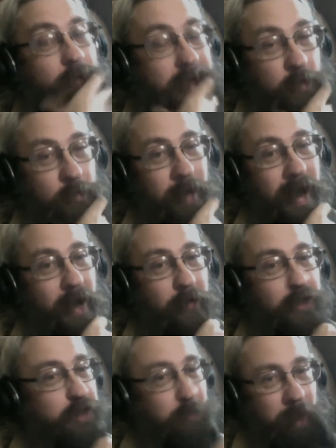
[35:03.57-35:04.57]
year round,
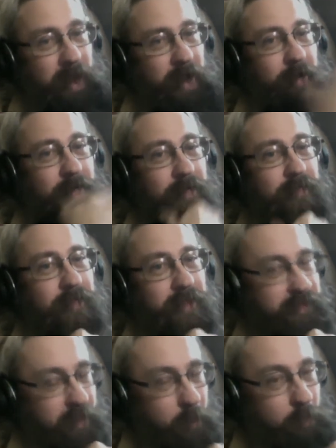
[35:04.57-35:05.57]
just about. They
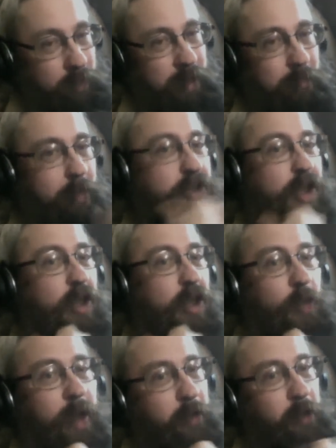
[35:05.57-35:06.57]
don't get much
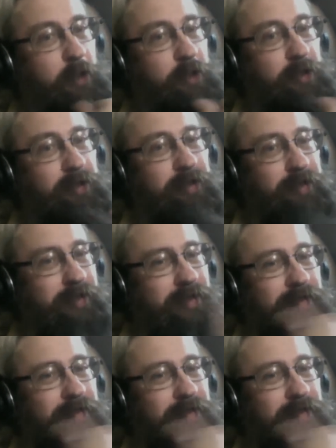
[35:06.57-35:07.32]
cold weather.